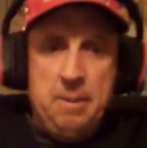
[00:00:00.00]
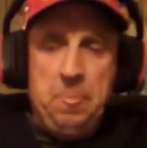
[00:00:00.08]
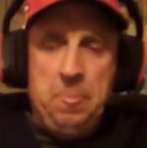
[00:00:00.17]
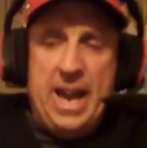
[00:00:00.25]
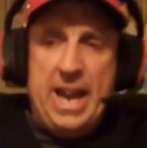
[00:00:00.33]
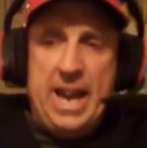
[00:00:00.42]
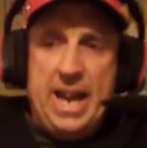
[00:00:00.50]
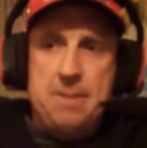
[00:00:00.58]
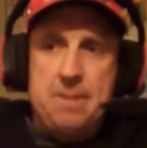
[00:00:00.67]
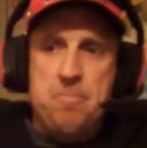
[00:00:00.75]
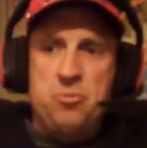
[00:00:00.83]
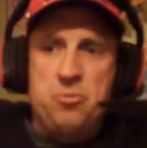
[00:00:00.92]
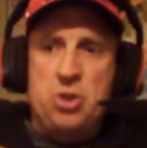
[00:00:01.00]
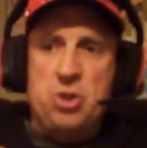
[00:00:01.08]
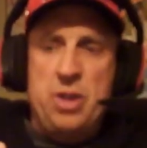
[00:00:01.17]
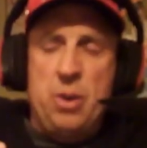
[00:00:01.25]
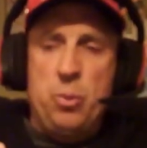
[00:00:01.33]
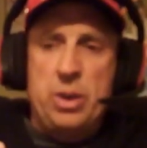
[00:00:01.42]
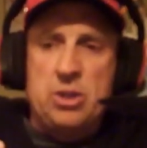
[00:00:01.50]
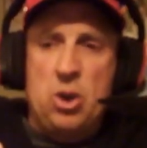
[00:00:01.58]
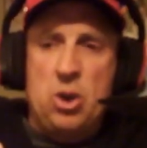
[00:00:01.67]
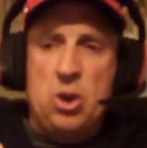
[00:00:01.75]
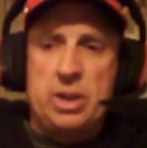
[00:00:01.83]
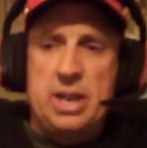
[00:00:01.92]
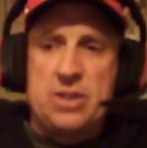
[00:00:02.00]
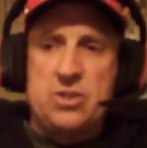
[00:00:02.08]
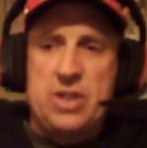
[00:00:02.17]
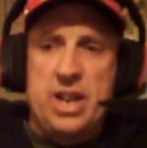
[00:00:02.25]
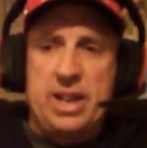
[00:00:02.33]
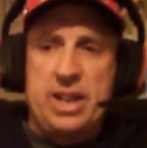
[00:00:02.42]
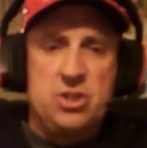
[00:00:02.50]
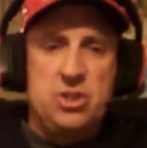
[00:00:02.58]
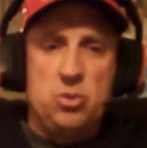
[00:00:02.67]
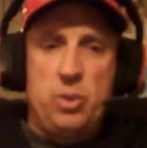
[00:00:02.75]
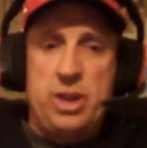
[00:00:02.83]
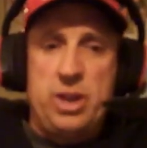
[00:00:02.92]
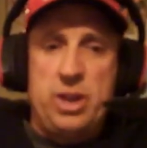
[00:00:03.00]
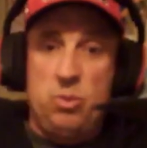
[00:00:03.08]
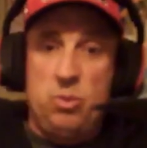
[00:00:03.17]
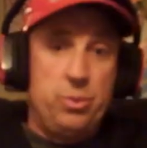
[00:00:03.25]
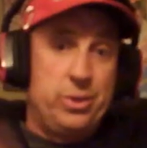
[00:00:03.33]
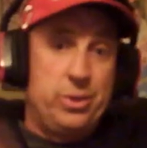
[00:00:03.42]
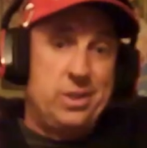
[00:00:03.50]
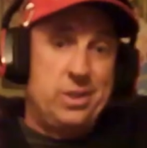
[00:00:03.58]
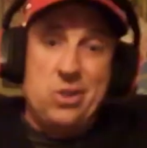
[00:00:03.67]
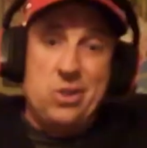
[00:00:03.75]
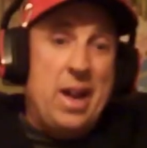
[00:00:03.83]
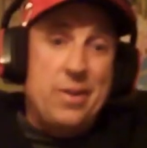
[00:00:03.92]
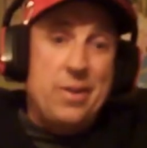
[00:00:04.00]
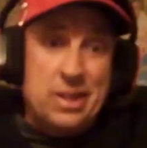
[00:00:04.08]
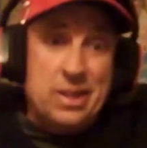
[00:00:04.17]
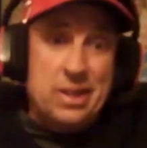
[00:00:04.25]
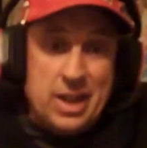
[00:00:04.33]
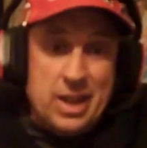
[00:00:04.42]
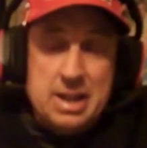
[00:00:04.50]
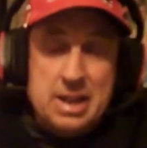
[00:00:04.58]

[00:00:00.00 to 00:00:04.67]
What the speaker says: And so that we don't get stuck in a situation where we just don't have anything.